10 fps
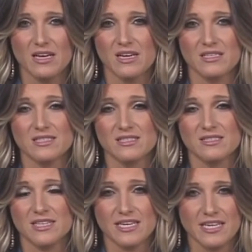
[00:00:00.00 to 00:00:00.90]
uh,
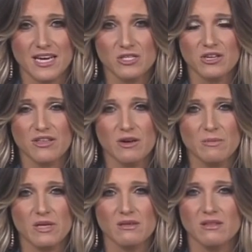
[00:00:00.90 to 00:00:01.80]
psychiatric
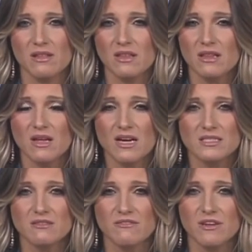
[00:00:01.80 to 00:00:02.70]
therapy,
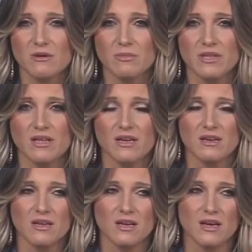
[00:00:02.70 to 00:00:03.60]
lots of therapy that
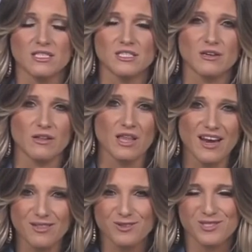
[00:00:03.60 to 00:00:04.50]
I share a
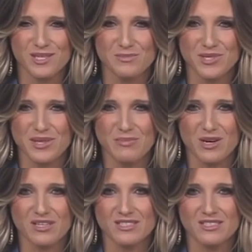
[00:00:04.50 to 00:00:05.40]
lot of those tips in the
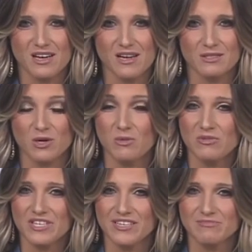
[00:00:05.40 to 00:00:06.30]
books uh, to
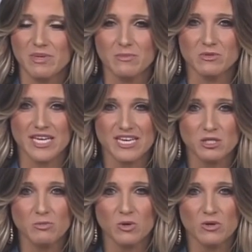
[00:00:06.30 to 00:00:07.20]
hopefully give people
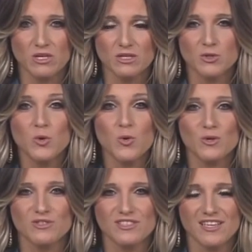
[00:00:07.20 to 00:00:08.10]
tangible
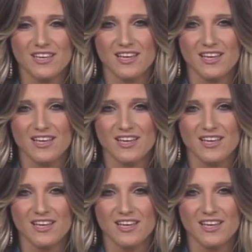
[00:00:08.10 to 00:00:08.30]
tools,